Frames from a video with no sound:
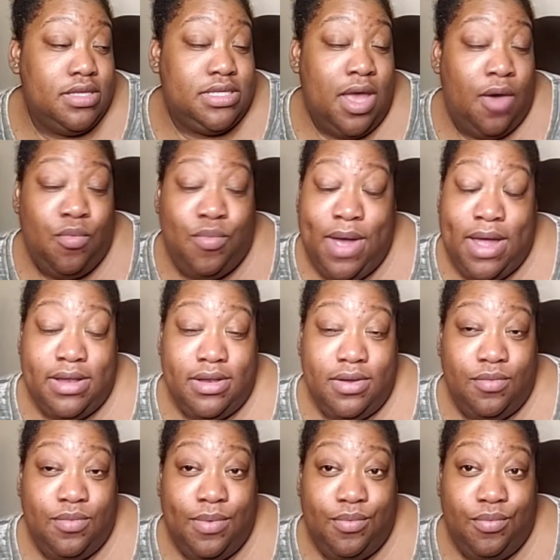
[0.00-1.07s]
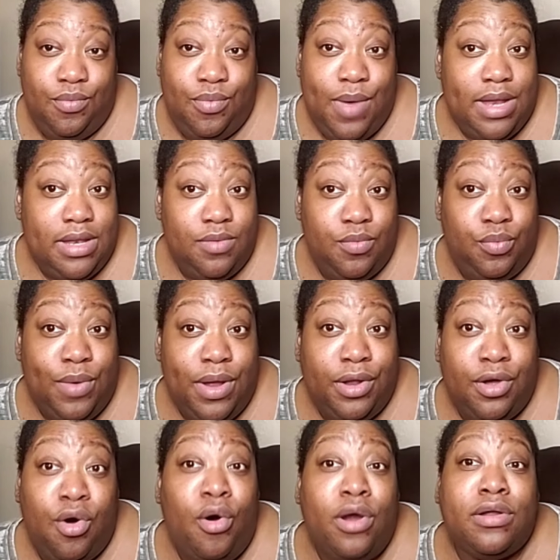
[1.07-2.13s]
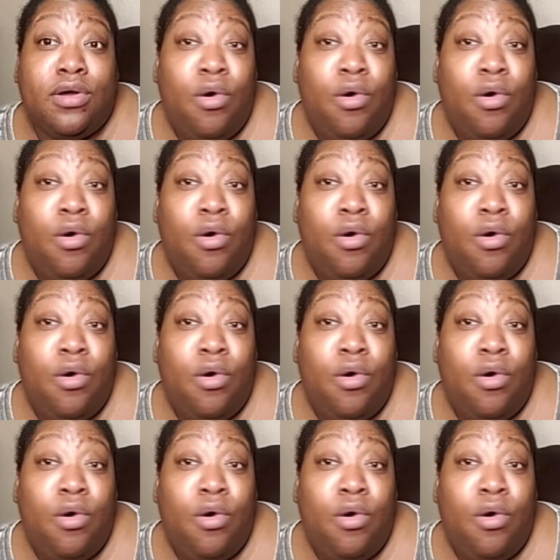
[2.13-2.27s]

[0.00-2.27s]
that when God